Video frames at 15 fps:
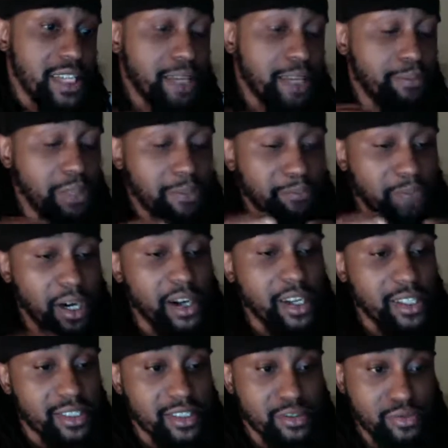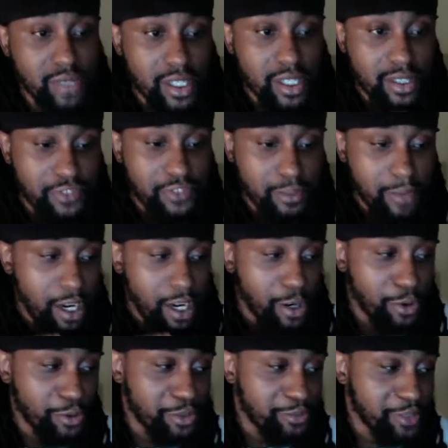And but bonds is really for my
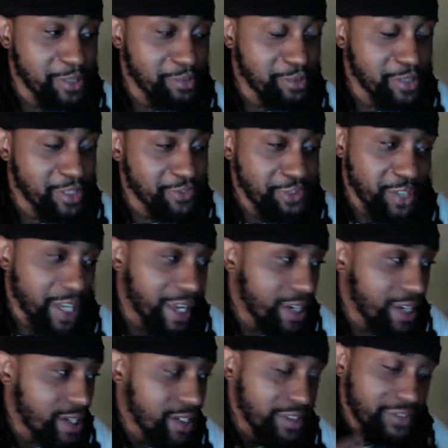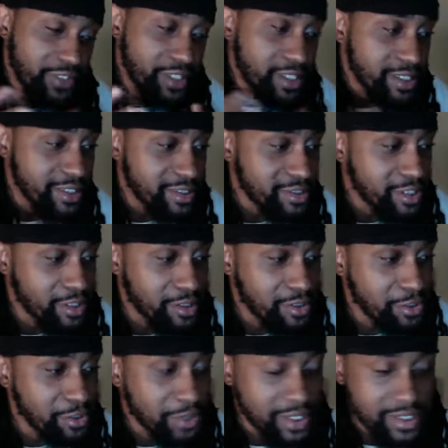older people. If you're like under 50 years old,
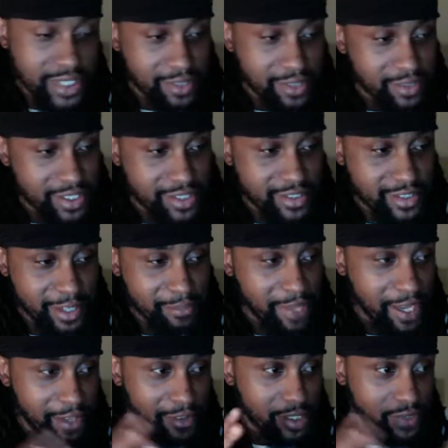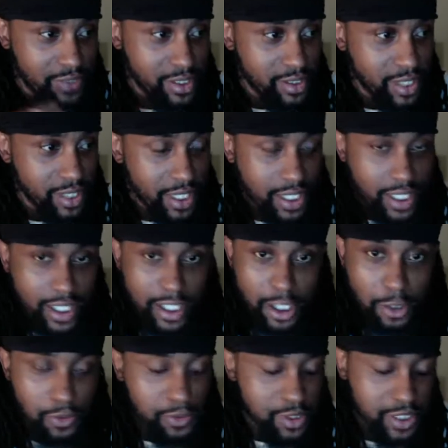you can take risks. I'm not going to even
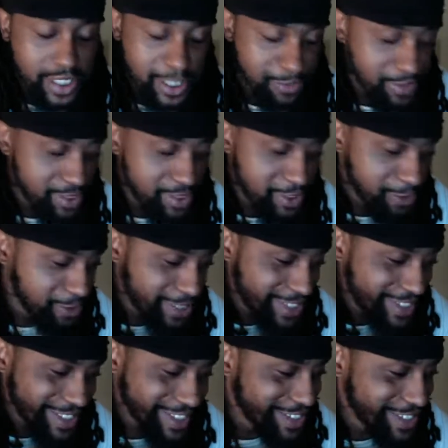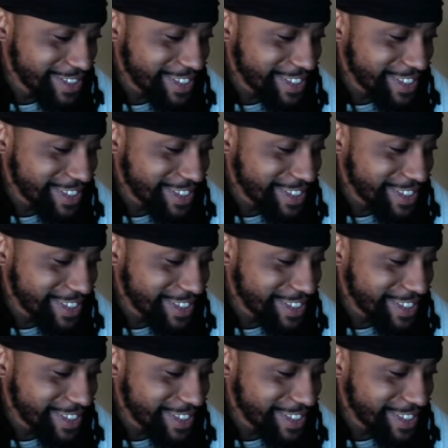go deep into it into this